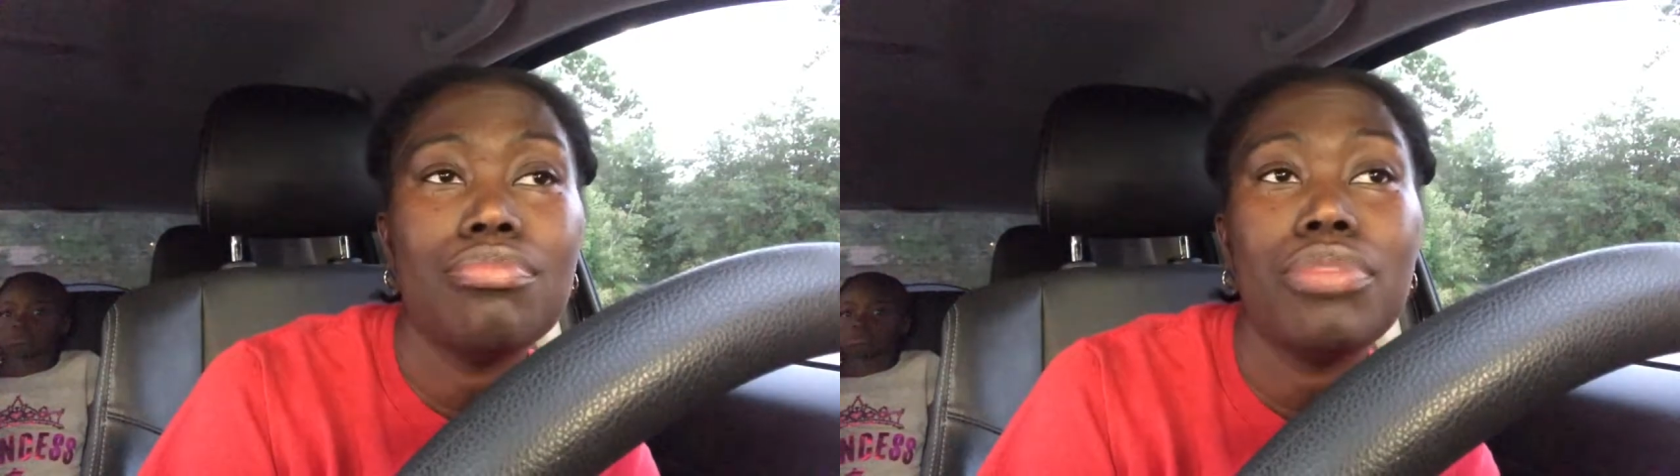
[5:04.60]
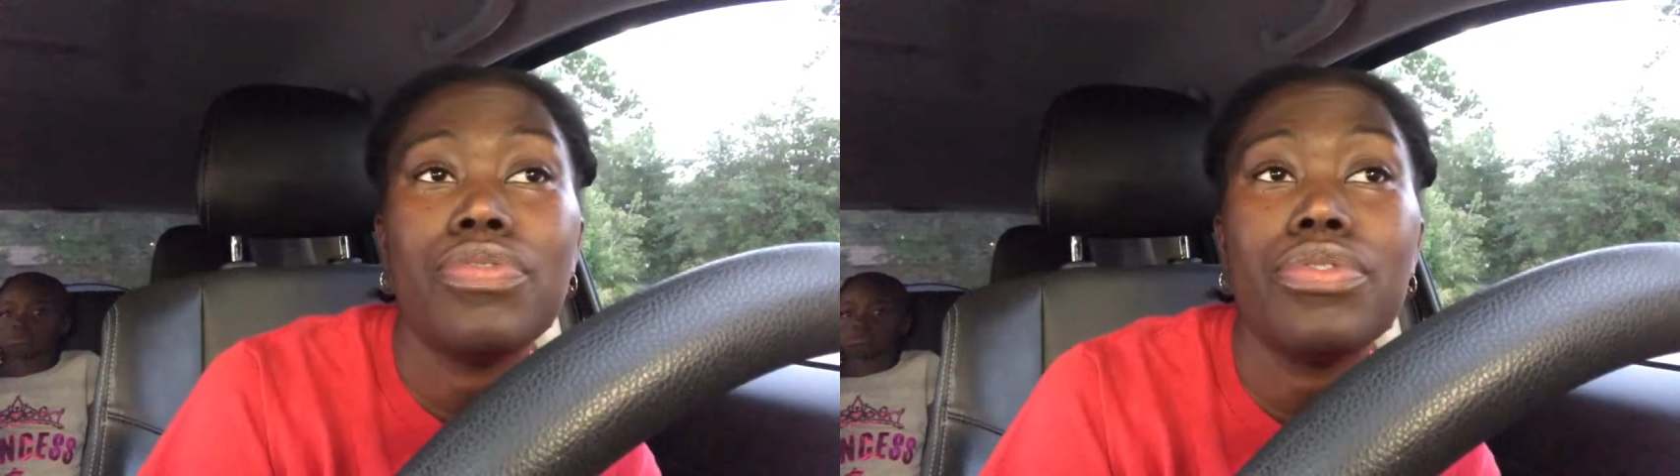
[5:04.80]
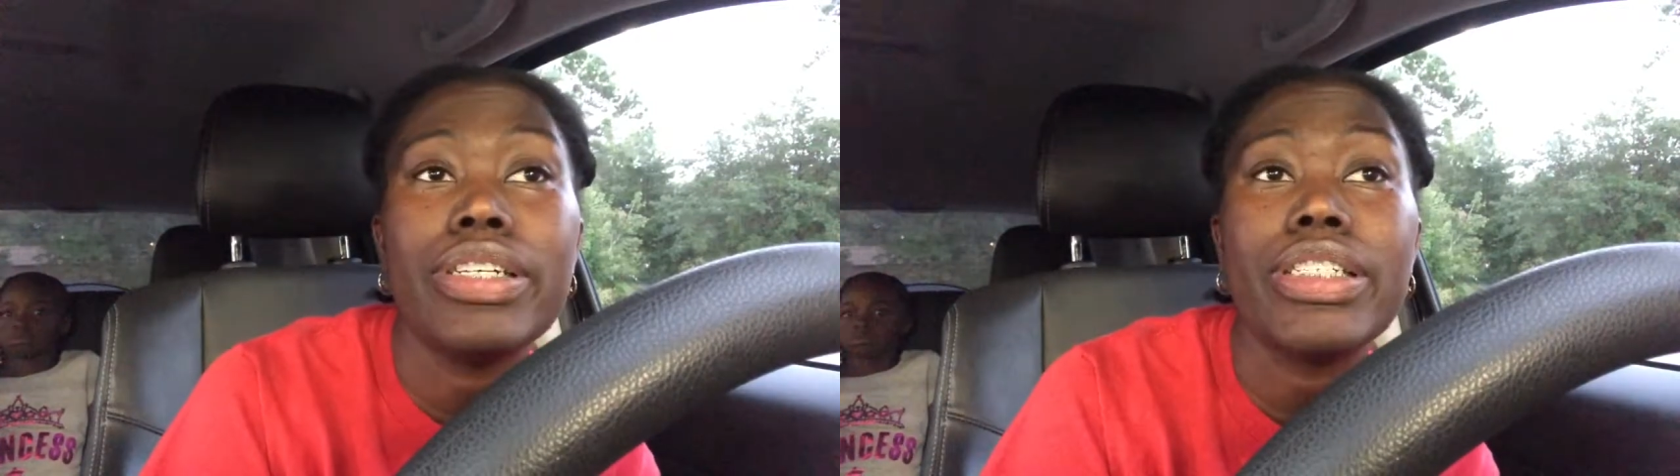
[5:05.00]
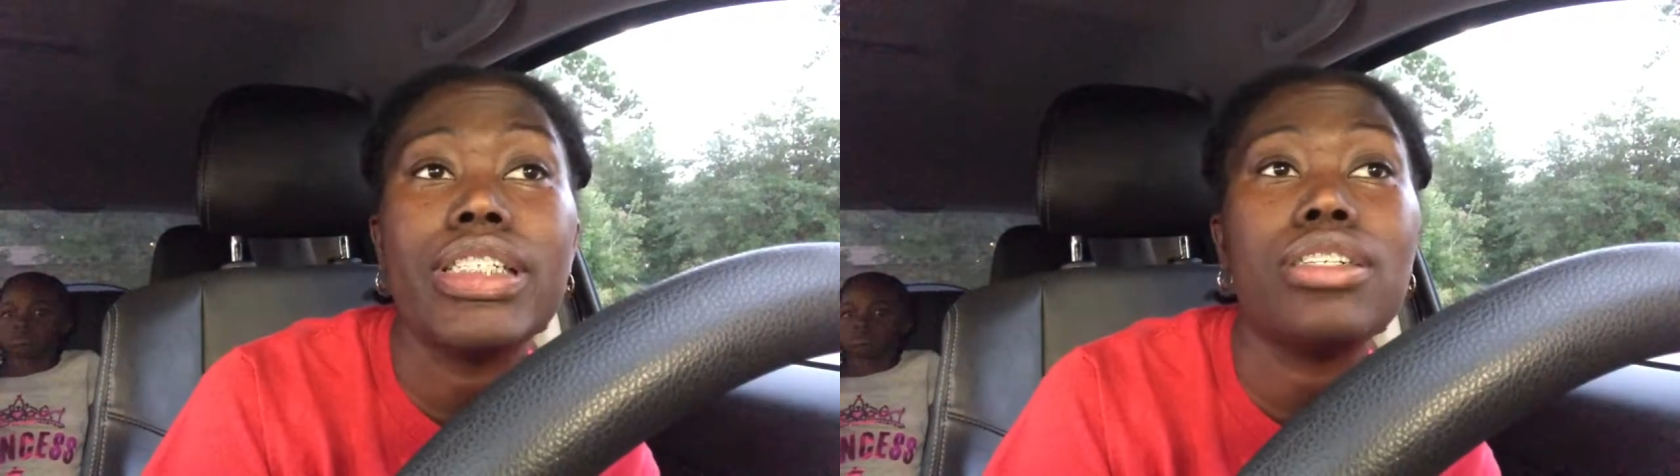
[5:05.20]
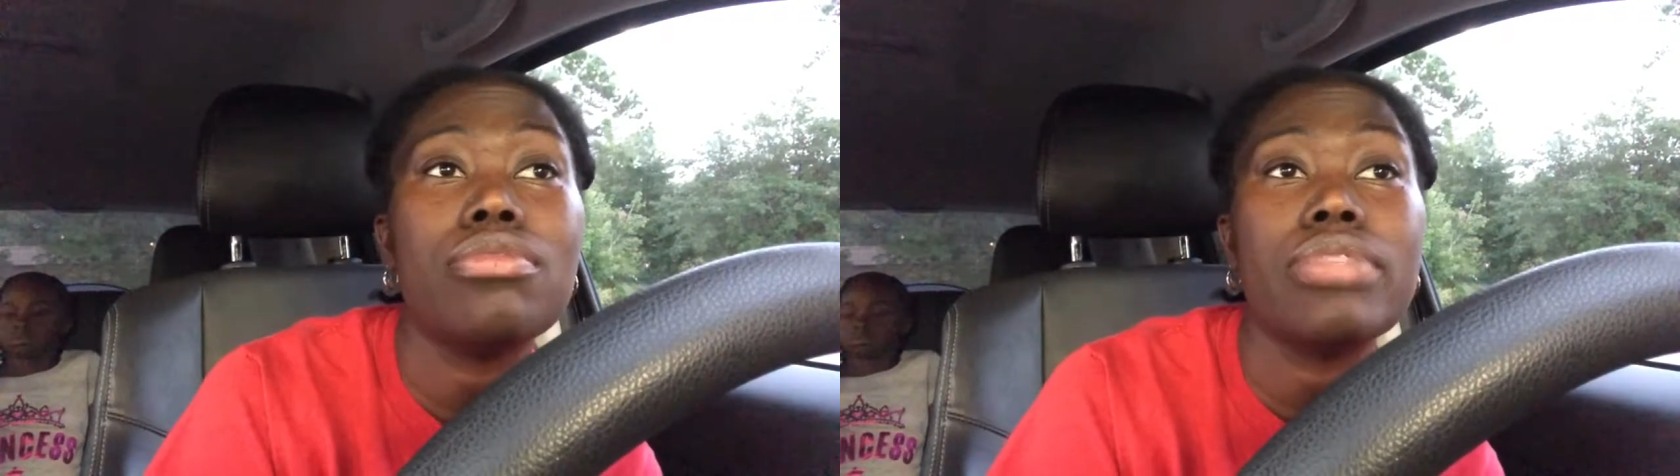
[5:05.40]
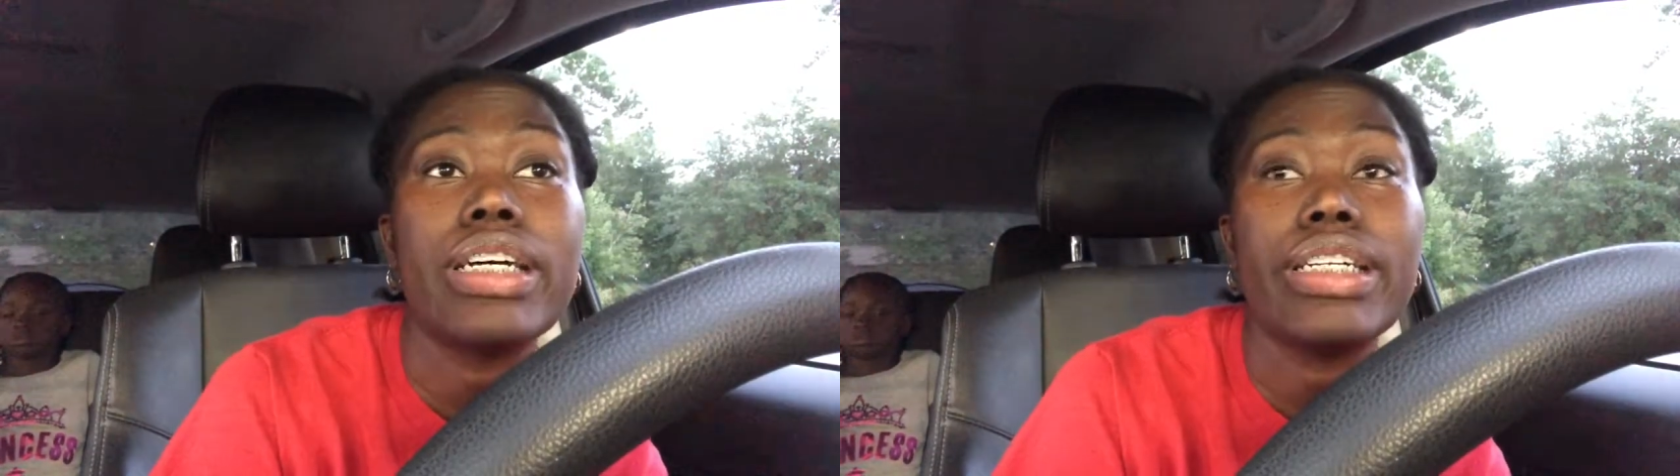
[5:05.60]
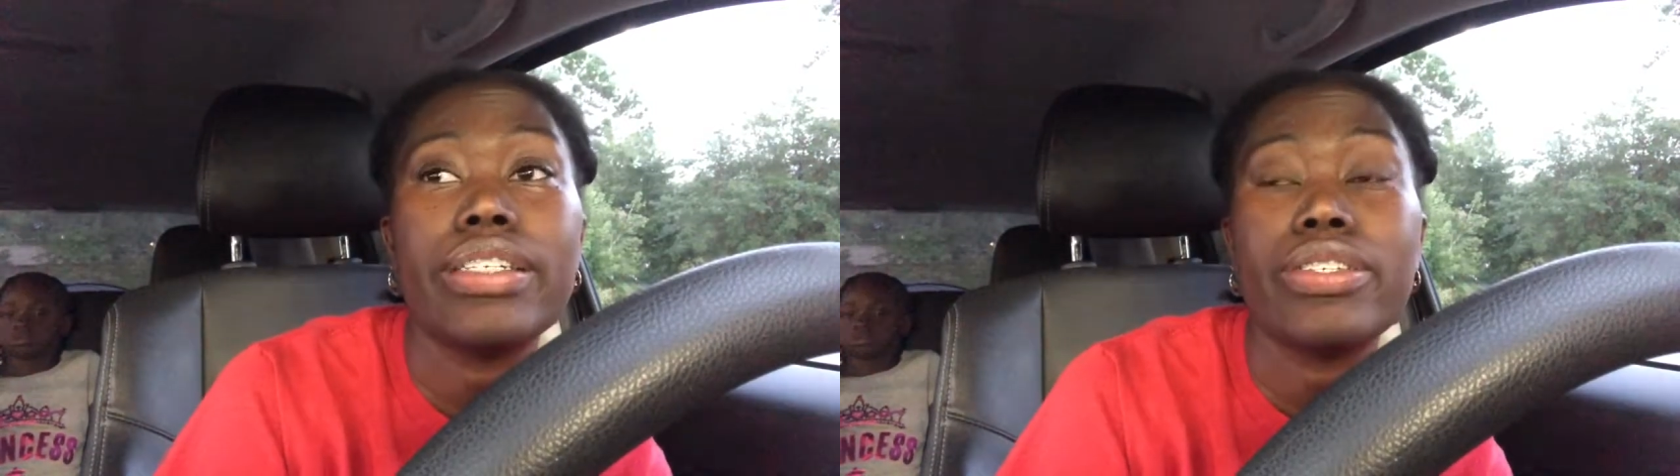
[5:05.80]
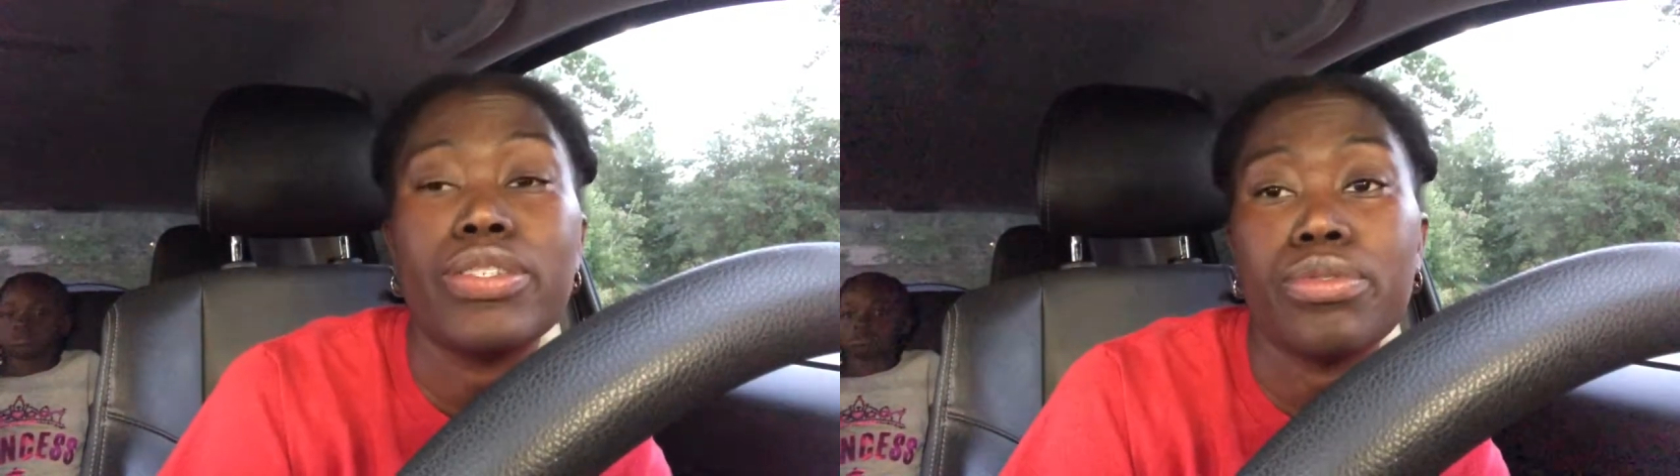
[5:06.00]
before she comes out
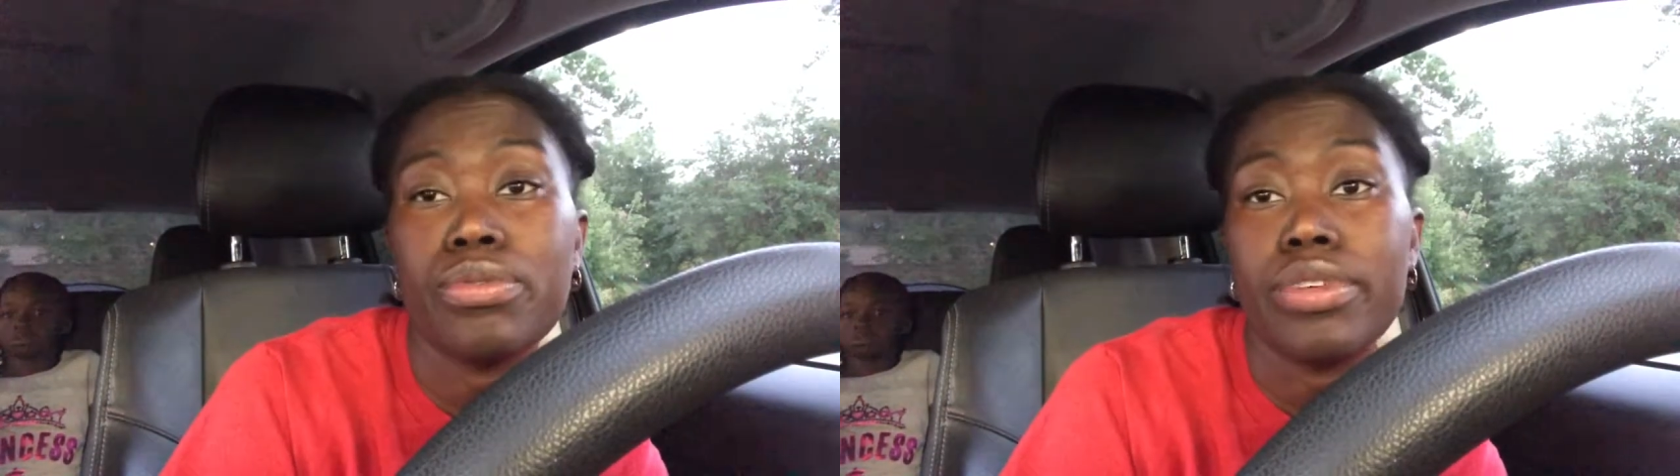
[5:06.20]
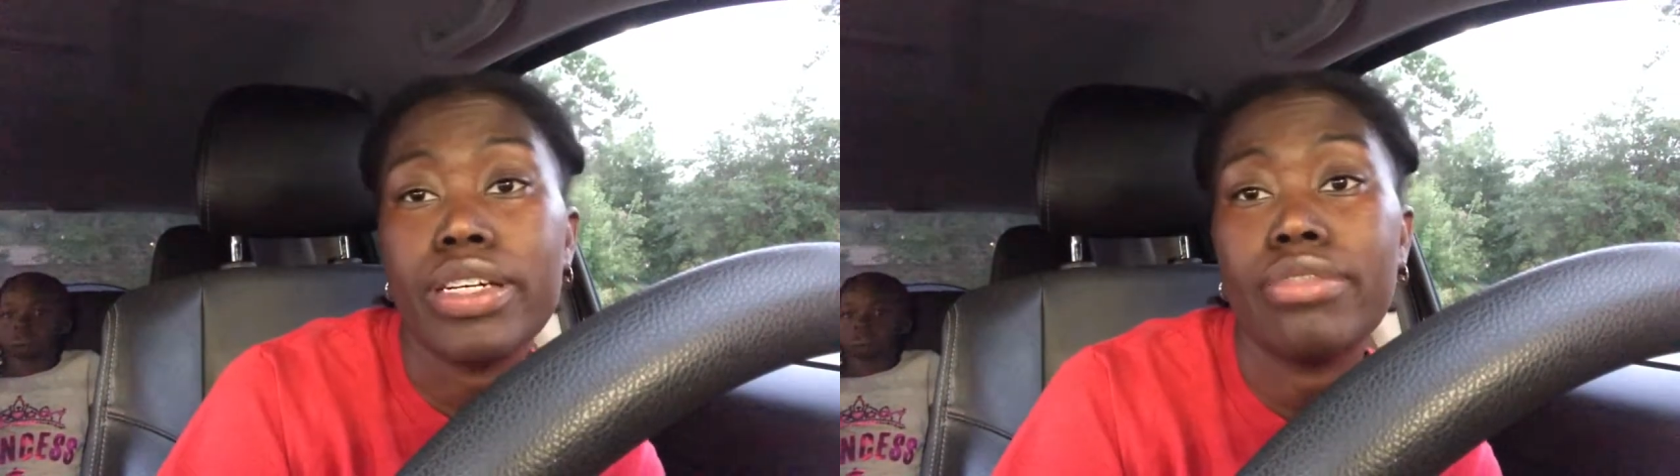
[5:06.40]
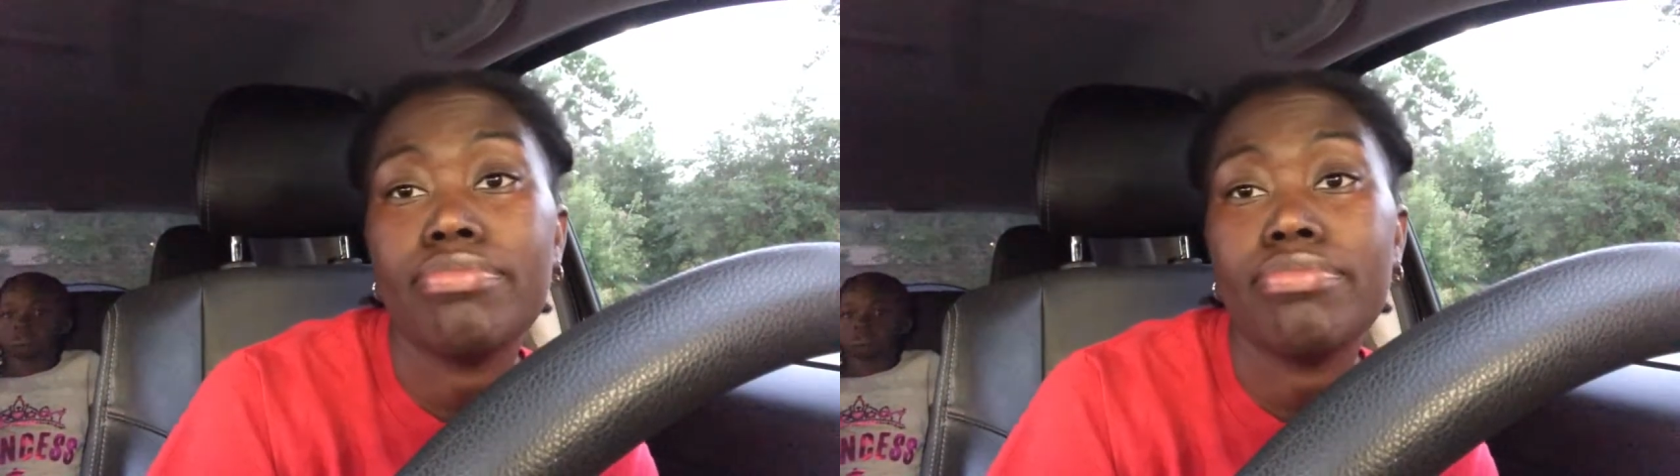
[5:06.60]
this door.